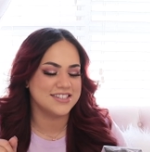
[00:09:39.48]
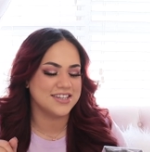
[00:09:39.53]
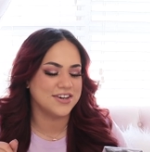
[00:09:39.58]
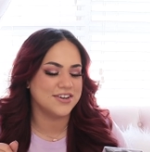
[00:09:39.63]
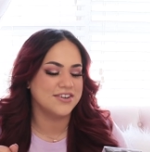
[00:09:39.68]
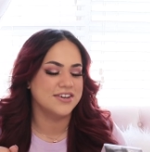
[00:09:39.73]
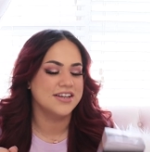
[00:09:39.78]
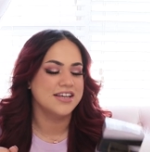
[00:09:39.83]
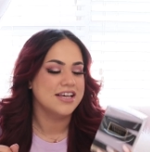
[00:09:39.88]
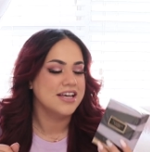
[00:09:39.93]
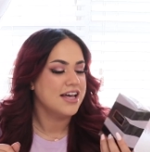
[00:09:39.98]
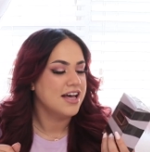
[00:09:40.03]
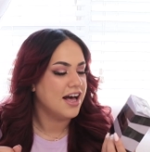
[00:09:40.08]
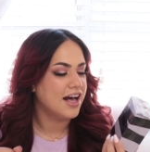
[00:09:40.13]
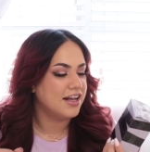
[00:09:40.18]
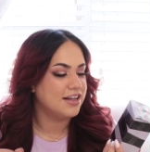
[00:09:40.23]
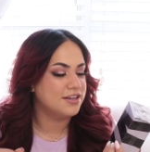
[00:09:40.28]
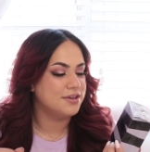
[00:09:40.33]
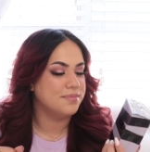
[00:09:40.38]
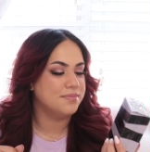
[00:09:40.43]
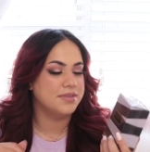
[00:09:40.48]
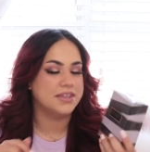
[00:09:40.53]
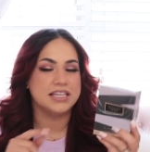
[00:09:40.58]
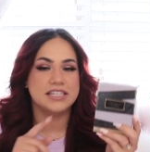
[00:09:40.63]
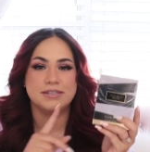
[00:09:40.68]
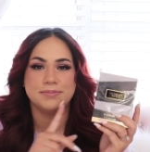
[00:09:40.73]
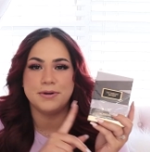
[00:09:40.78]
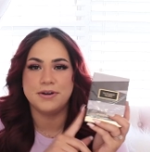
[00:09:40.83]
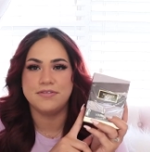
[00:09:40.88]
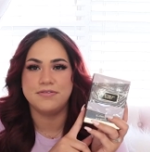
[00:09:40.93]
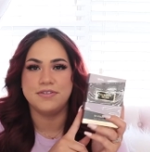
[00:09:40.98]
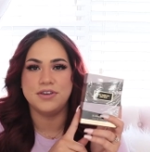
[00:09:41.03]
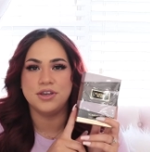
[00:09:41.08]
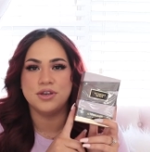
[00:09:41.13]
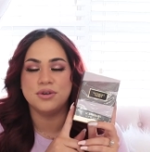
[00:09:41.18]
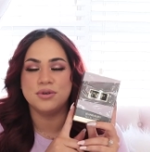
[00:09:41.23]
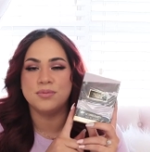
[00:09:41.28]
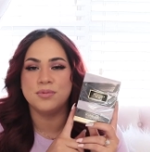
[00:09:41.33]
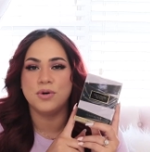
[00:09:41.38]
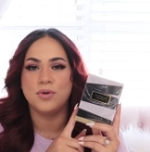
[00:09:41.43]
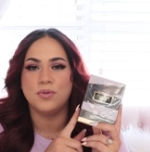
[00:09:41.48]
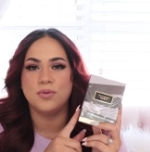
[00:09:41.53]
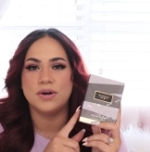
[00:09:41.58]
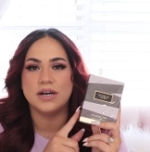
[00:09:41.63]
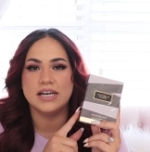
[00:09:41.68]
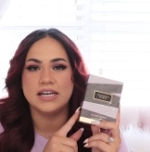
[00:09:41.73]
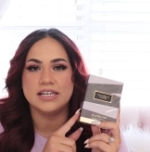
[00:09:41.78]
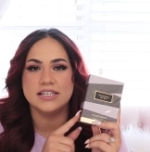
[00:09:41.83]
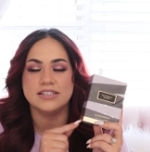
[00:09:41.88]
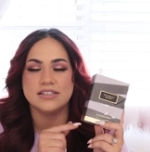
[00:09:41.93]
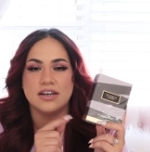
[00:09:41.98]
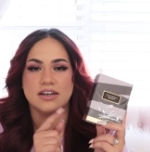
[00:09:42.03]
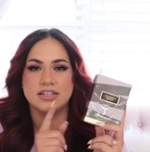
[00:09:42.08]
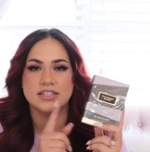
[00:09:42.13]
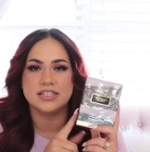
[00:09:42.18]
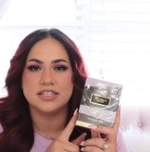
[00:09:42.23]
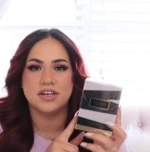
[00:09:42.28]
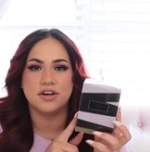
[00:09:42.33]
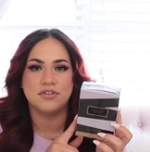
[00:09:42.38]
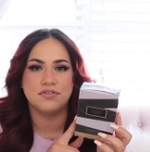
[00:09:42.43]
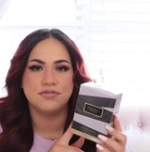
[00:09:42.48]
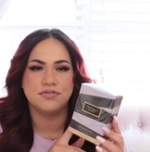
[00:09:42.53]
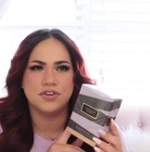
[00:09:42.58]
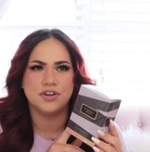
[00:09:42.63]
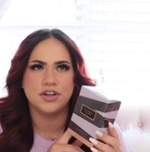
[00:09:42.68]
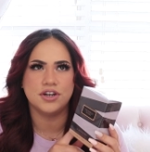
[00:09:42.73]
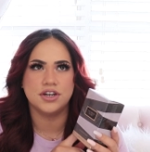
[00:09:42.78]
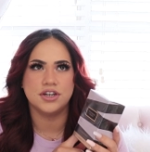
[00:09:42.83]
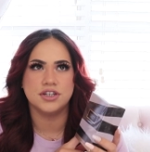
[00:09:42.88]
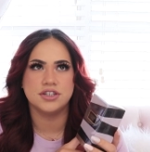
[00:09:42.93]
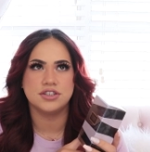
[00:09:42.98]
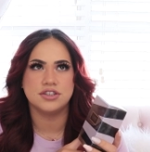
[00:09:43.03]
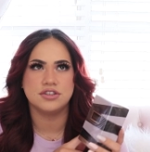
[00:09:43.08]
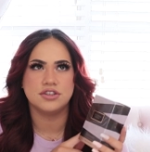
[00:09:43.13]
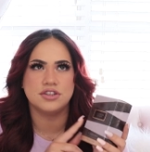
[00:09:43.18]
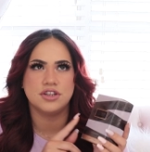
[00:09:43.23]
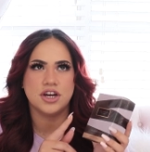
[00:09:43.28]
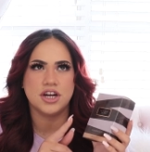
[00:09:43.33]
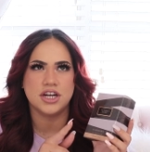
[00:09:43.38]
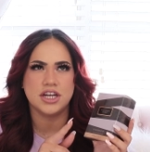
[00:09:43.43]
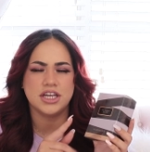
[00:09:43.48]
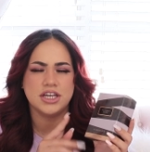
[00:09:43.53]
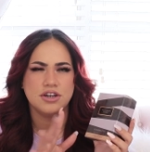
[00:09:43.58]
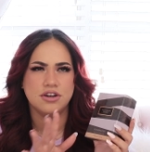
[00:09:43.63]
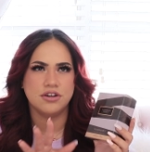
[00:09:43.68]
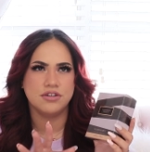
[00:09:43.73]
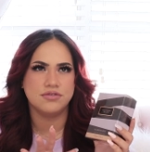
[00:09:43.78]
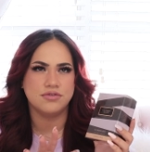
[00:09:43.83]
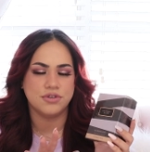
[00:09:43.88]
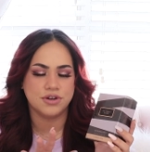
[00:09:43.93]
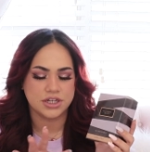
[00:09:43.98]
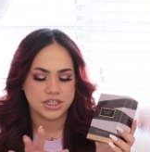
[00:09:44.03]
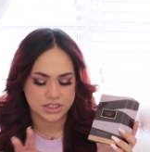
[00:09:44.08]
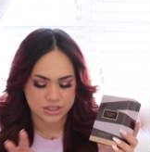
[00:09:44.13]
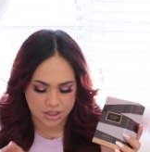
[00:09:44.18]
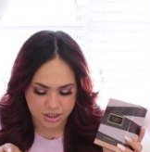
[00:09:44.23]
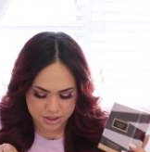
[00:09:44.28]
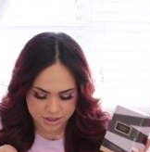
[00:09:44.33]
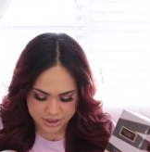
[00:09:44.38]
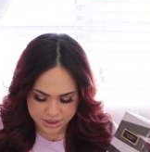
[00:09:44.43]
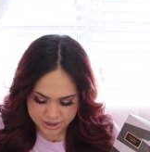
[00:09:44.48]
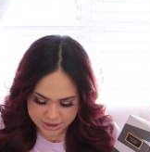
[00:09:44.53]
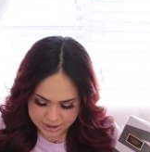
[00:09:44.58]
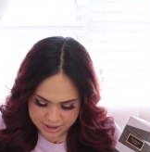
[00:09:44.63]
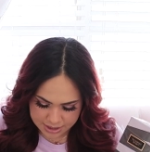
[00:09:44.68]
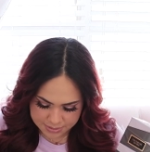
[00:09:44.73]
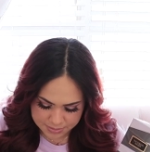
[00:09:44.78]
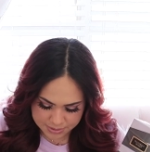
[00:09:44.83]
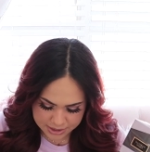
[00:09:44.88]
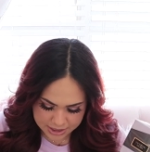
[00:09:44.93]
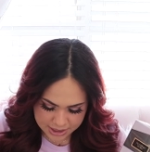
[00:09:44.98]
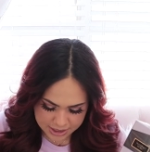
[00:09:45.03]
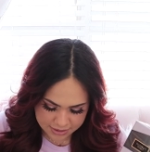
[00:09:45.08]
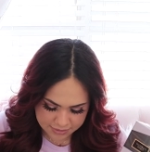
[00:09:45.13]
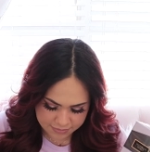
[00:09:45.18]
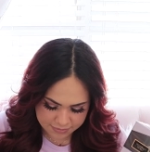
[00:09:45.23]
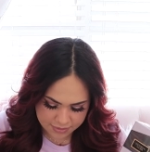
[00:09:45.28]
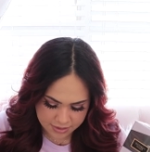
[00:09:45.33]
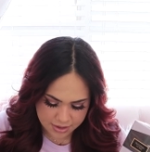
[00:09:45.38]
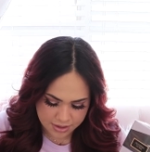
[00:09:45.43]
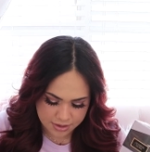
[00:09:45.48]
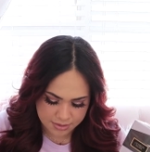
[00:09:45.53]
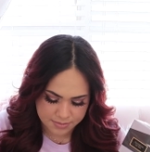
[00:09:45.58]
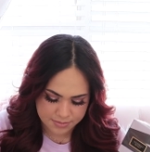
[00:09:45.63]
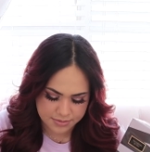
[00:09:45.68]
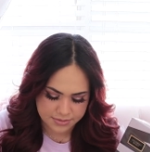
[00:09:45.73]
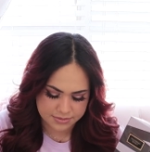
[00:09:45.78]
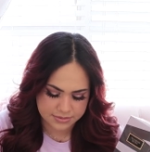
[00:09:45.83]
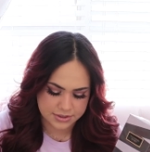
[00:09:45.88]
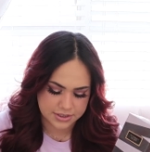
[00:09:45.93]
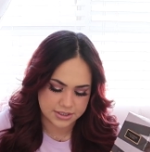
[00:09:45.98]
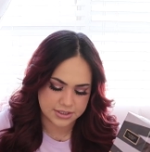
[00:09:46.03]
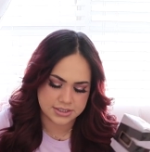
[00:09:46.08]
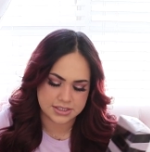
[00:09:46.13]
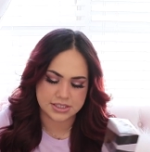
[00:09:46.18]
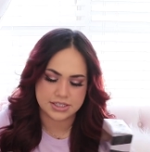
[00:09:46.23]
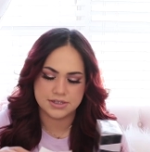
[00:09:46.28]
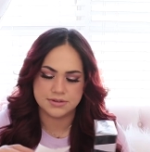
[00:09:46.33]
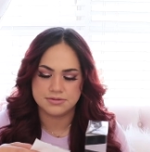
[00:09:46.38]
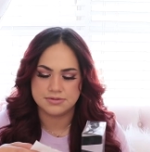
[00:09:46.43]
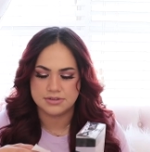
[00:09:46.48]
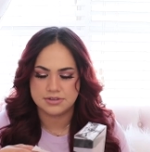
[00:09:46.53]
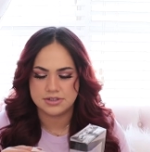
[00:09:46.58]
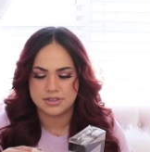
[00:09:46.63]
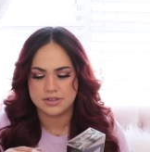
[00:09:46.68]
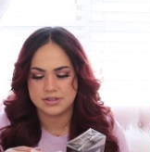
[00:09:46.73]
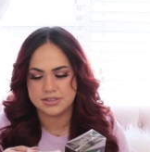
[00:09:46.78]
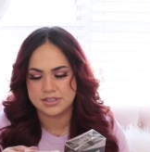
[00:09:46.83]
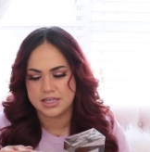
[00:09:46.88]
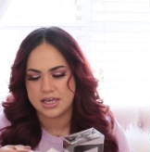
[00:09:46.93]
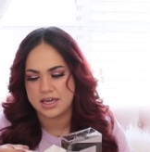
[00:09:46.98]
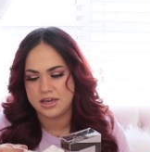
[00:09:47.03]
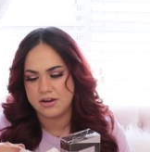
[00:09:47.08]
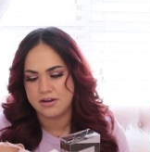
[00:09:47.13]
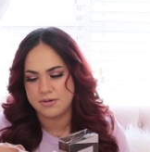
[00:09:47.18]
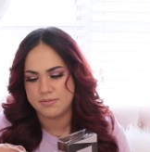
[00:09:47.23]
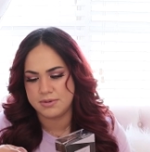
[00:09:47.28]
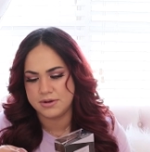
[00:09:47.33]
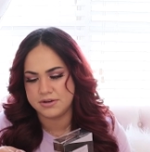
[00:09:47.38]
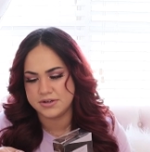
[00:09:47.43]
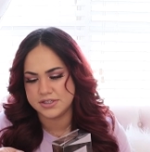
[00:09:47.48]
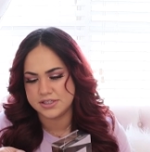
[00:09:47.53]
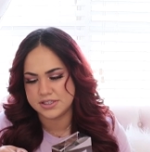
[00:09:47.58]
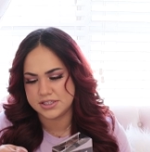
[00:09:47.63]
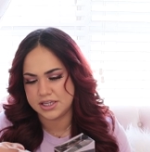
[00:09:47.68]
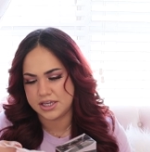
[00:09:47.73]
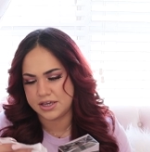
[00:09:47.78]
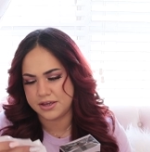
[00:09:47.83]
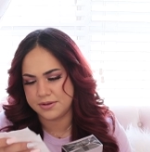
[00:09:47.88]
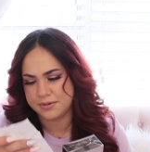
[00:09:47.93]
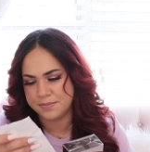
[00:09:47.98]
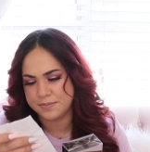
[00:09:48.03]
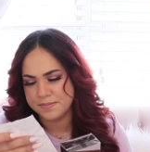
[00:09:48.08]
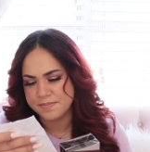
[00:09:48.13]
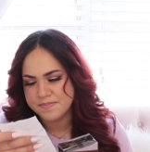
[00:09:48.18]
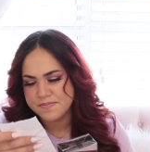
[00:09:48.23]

so um, this perfume was on sale for 30 or $40, I believe. Um, it'll, see, it'll say here on my receipt.